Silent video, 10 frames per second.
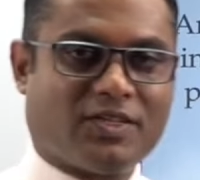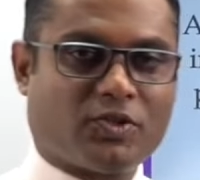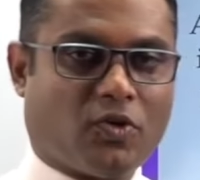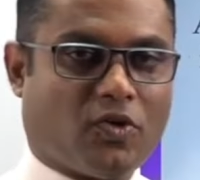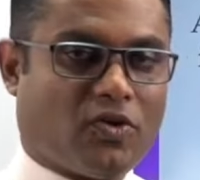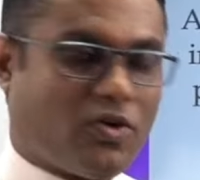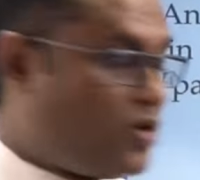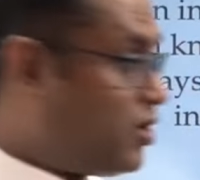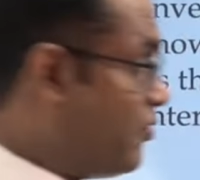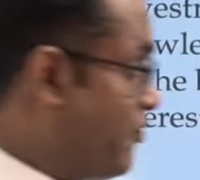So,
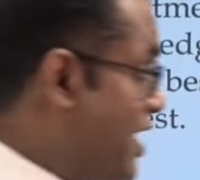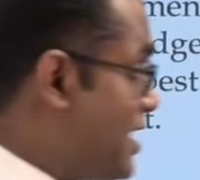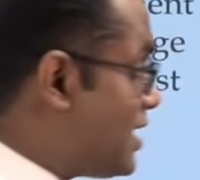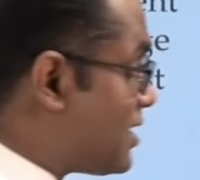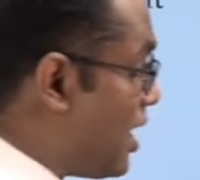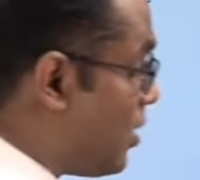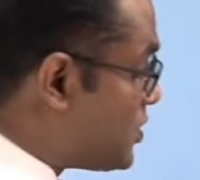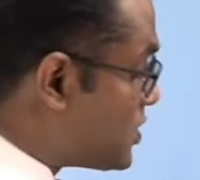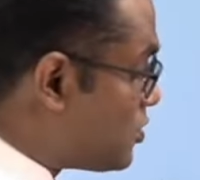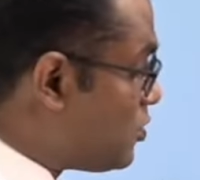when it
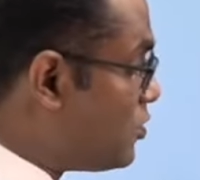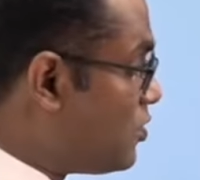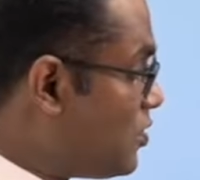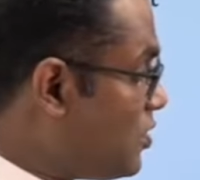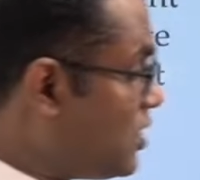comes to